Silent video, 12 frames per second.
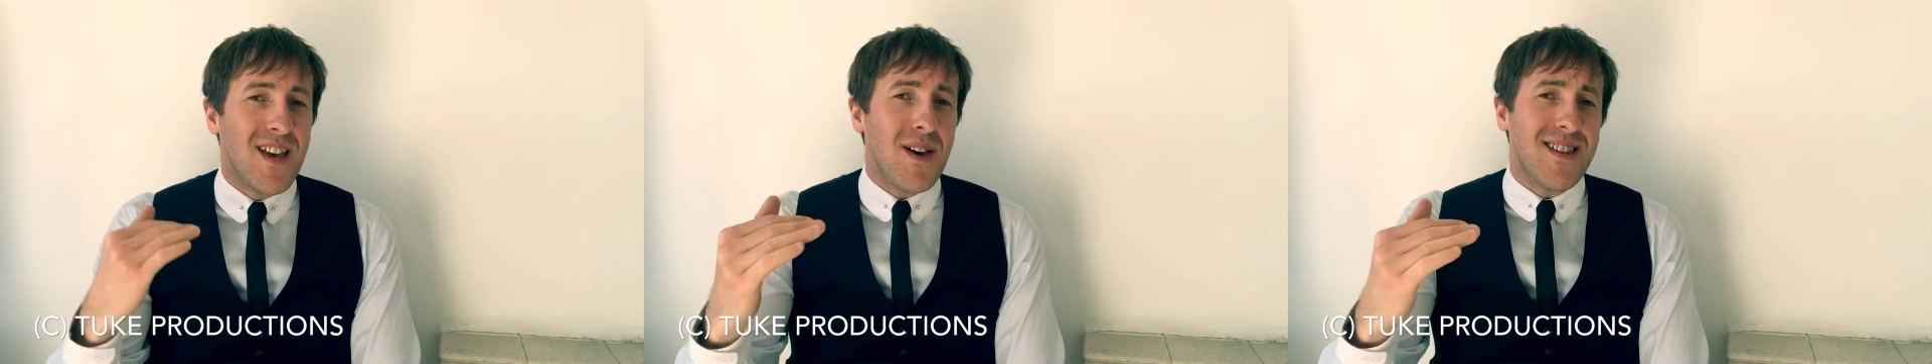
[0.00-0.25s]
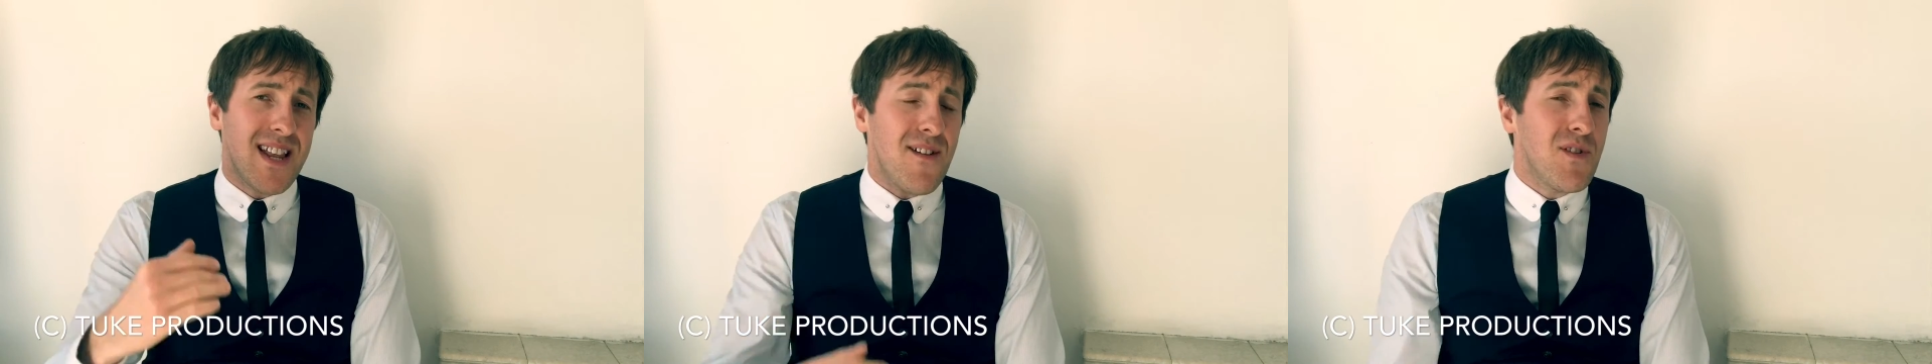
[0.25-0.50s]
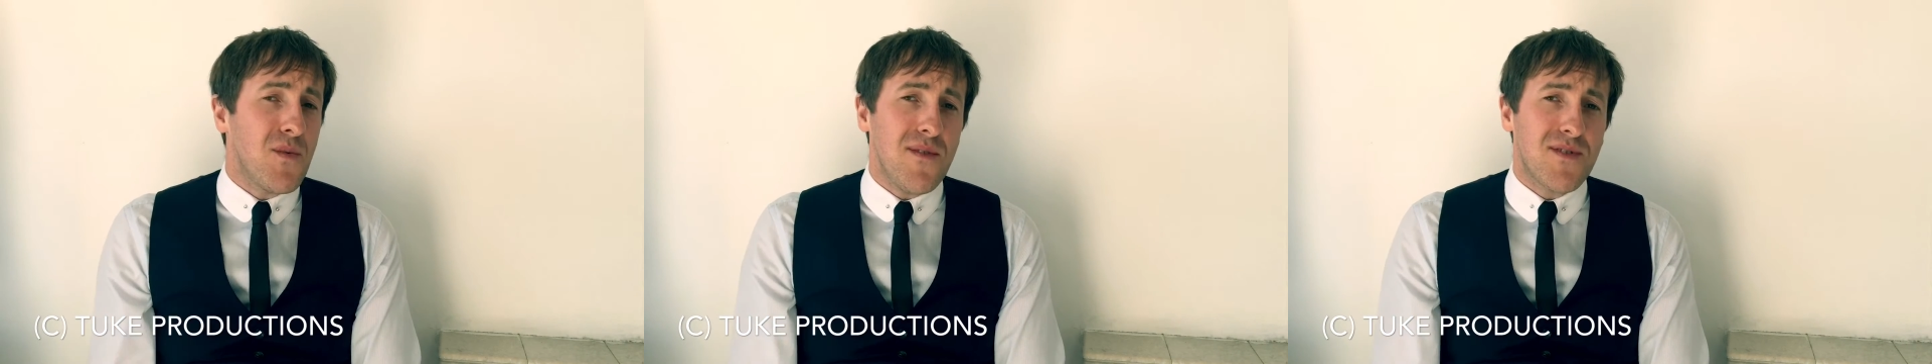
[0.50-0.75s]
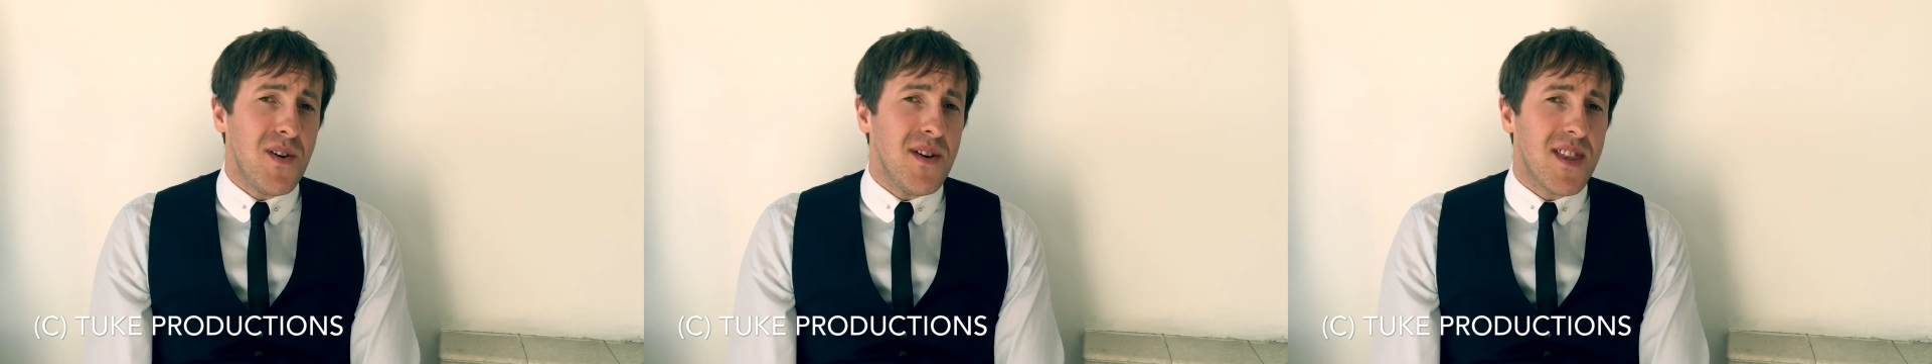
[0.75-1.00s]
It's definitely
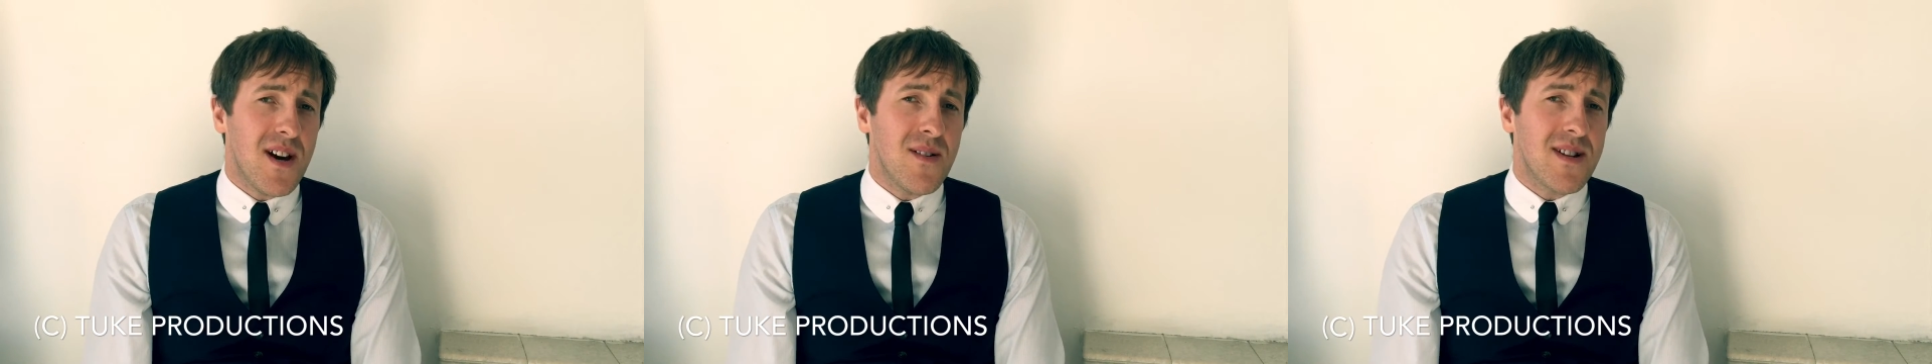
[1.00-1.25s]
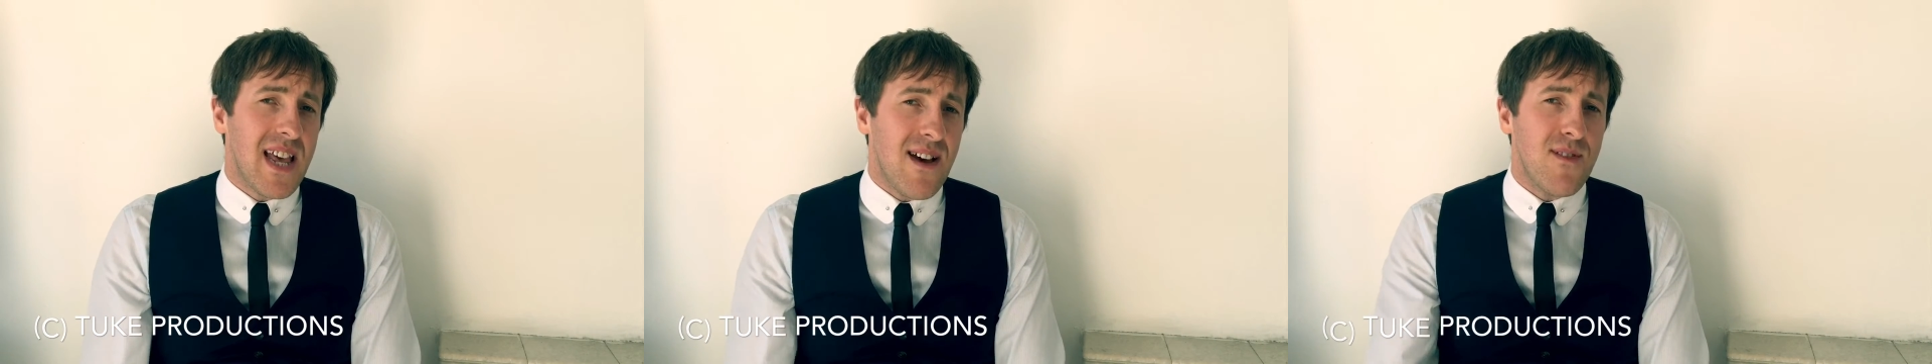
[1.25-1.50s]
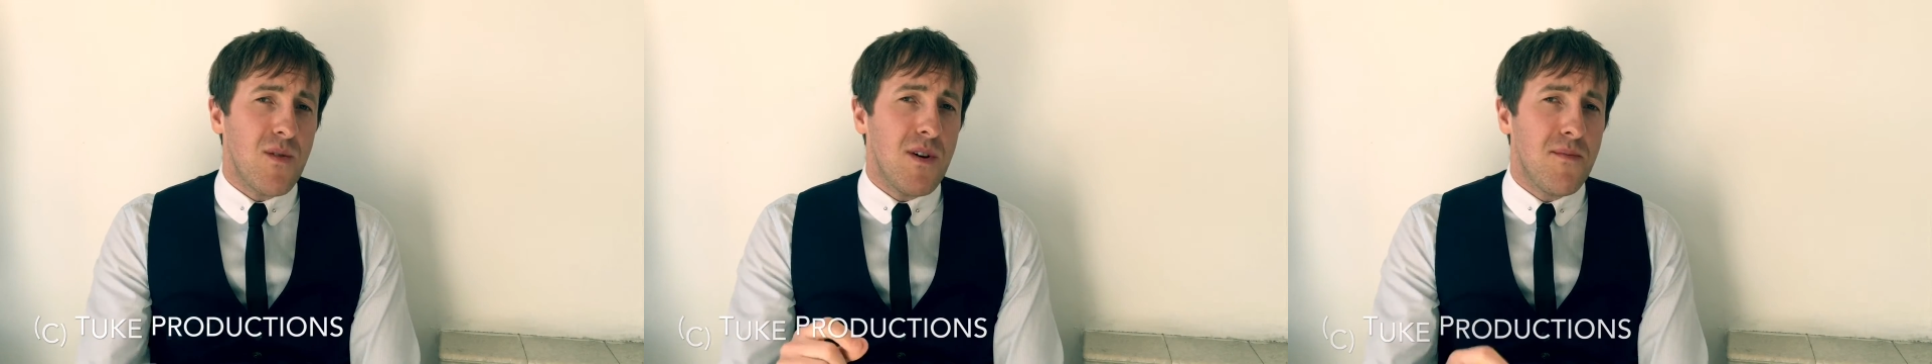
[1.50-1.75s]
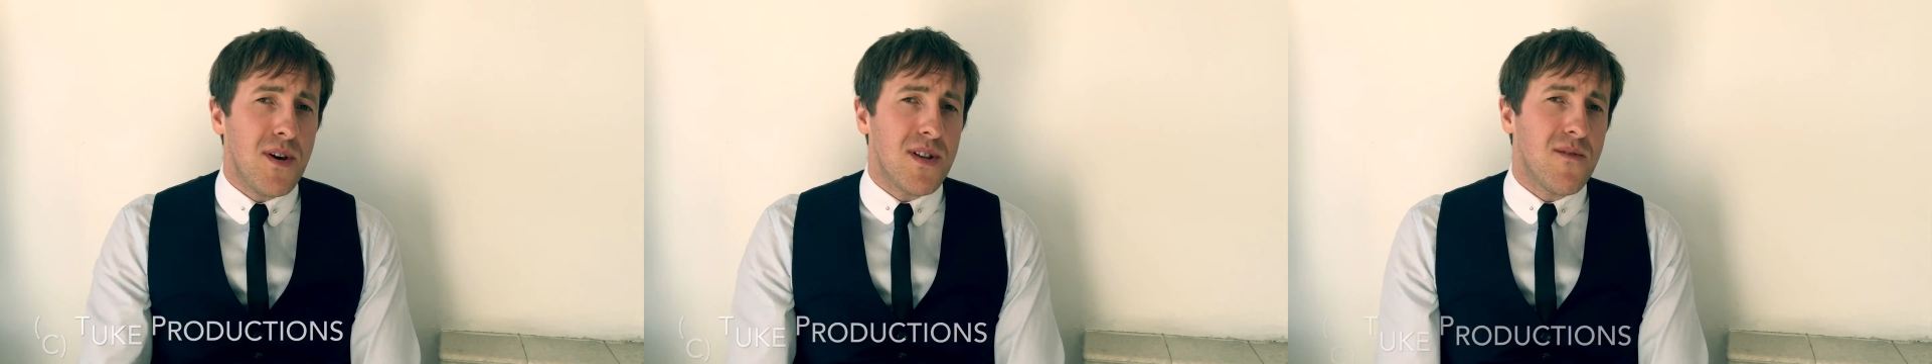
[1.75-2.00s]
worth doing, though. Definitely
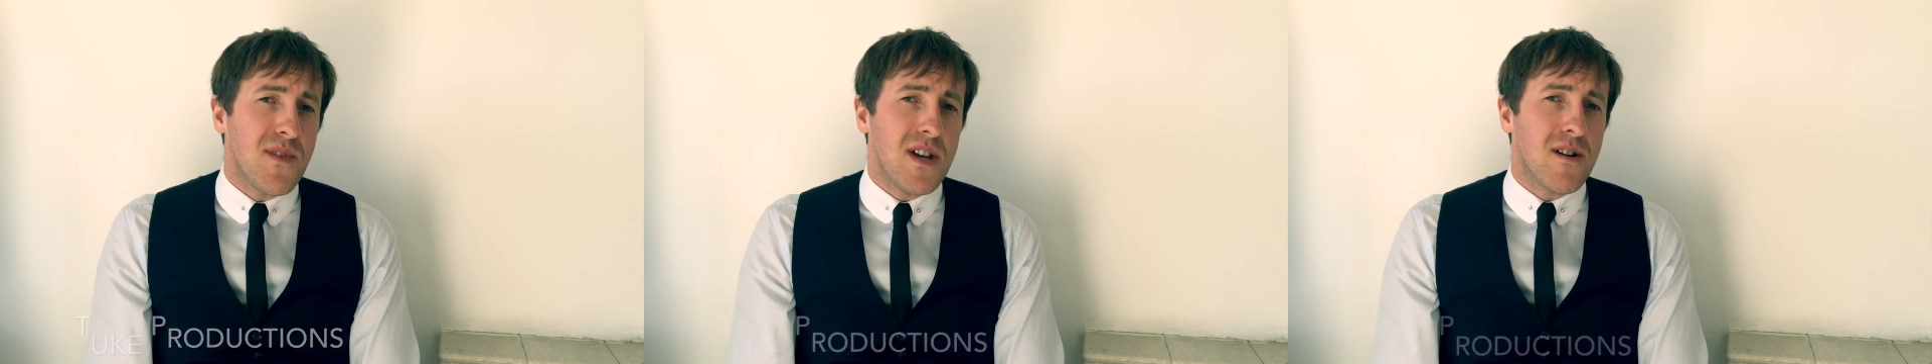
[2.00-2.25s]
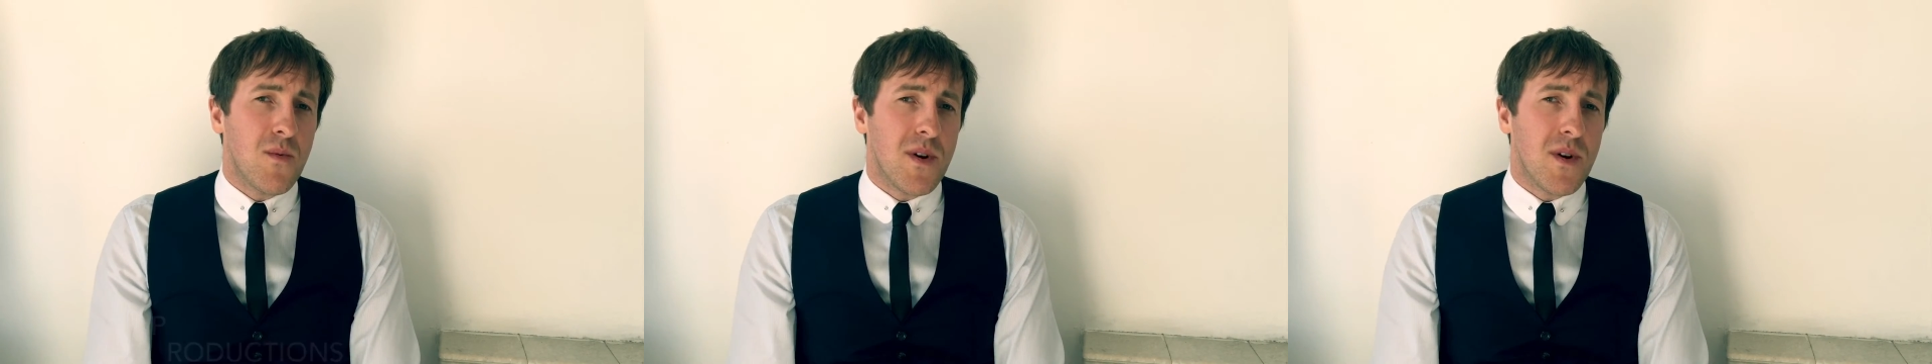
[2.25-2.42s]
worth persevering